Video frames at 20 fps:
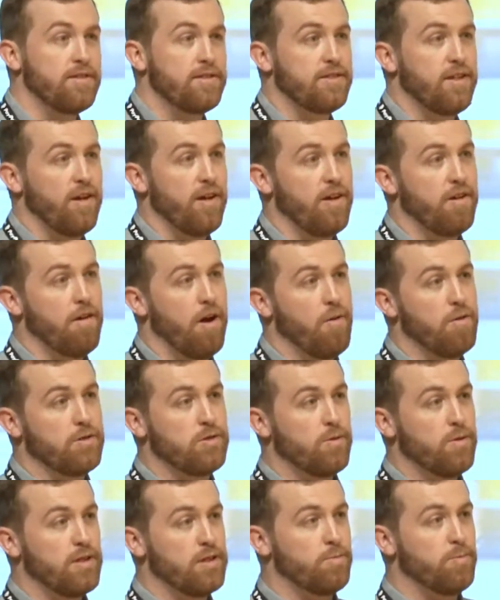So I was
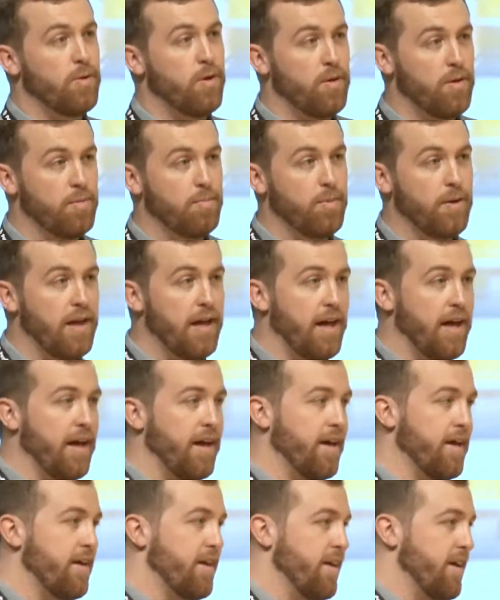always brewing
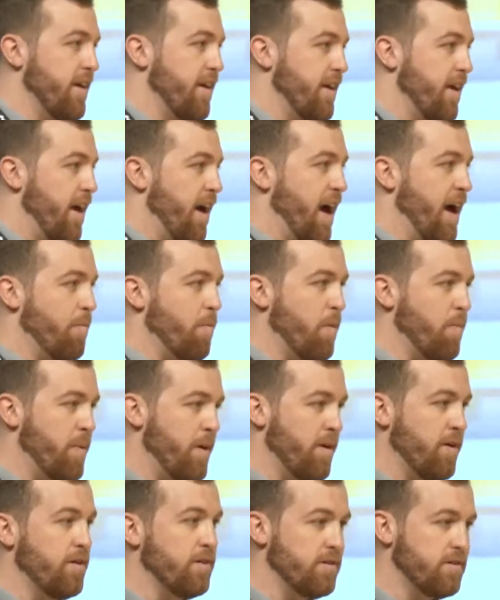beer. My
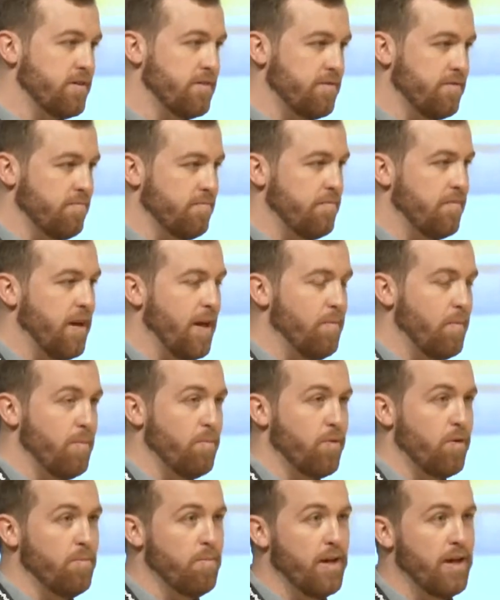parents let me
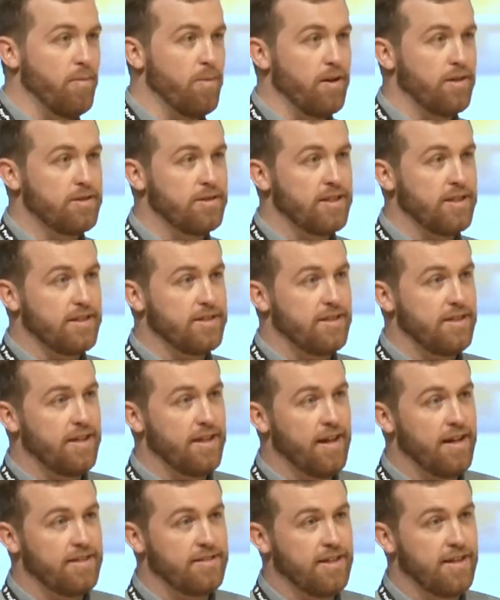brew beer when I was
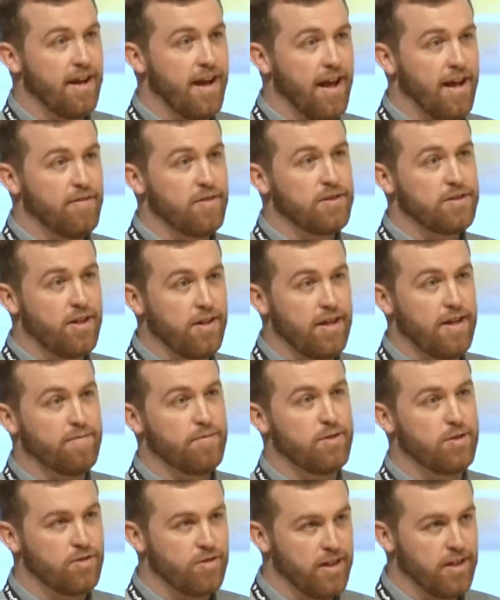16. They said, hey, if it's good enough
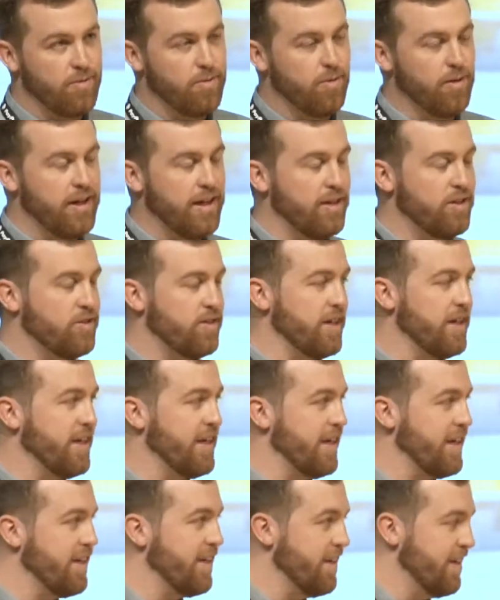to drink, we'll let you drink
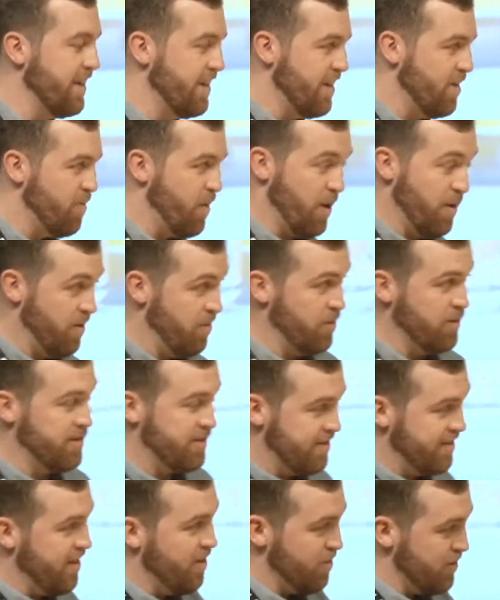it. But it
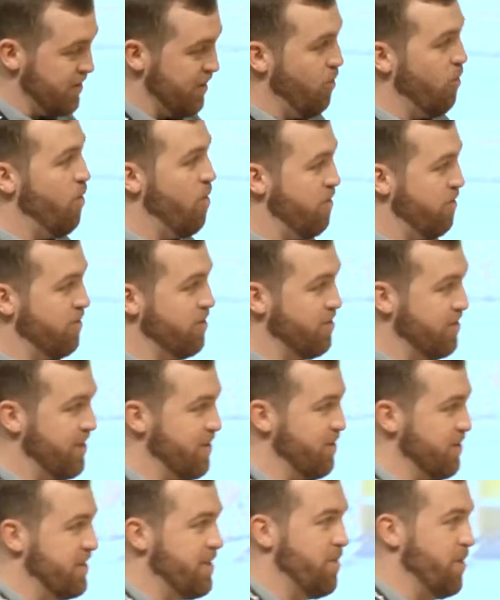was awful. It
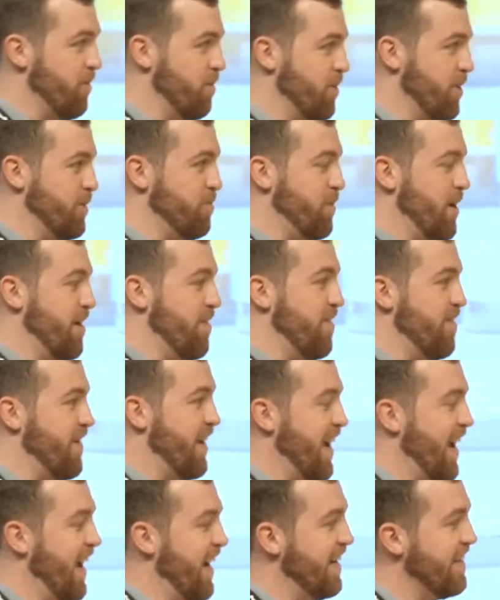was some of the worst beer I've ever
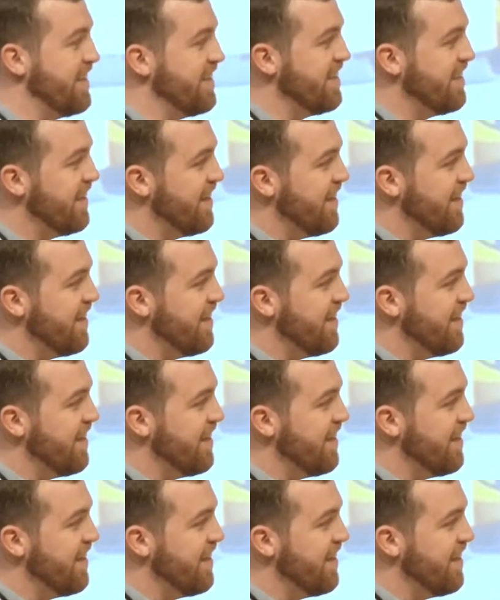had.